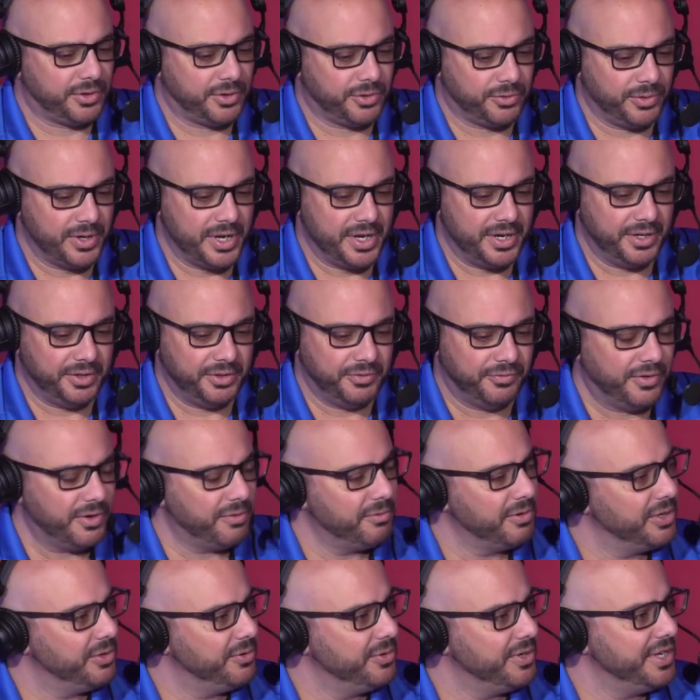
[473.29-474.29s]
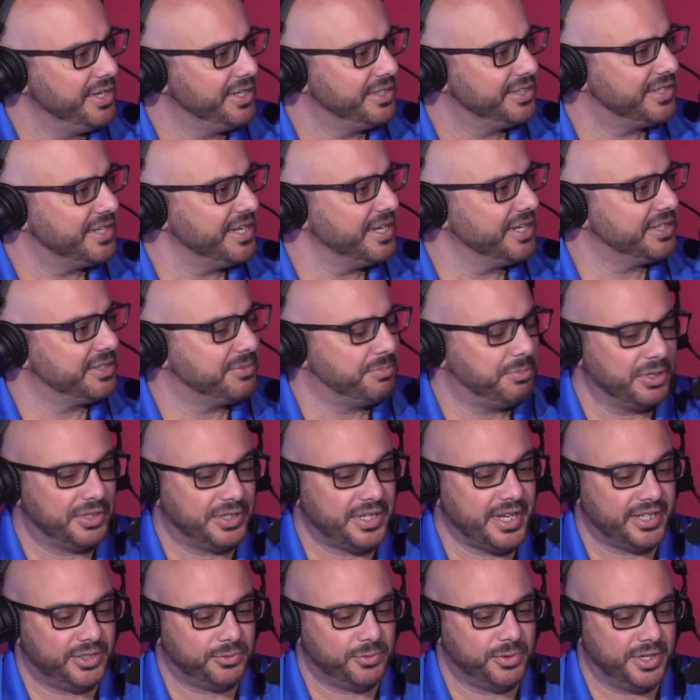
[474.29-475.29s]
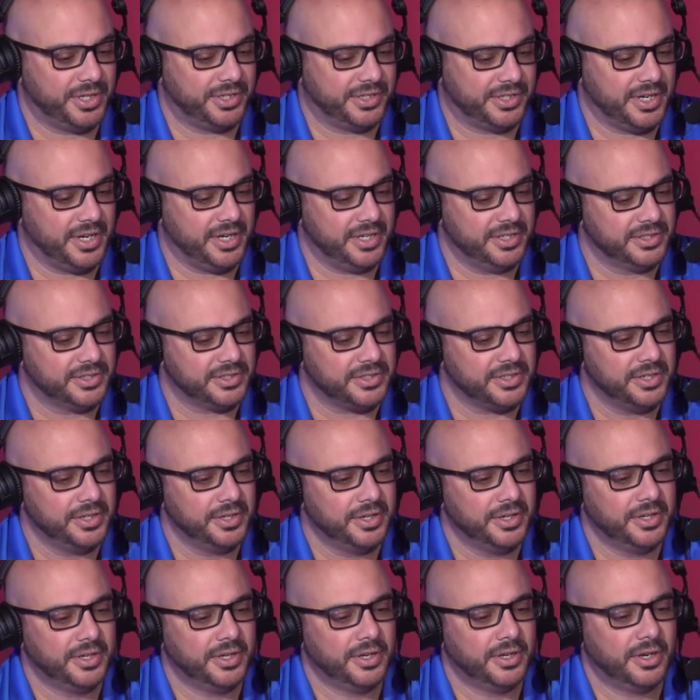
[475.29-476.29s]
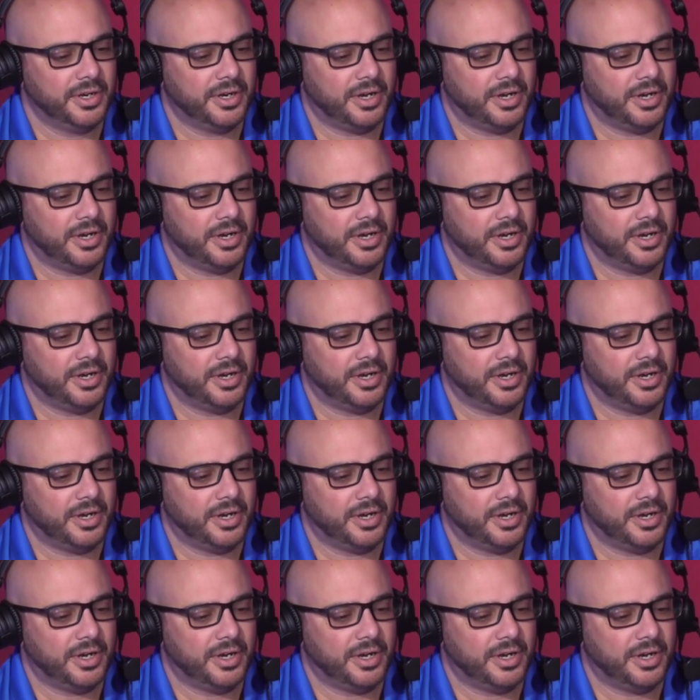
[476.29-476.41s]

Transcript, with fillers: creating very unique sticks, but that's what it does. Yep.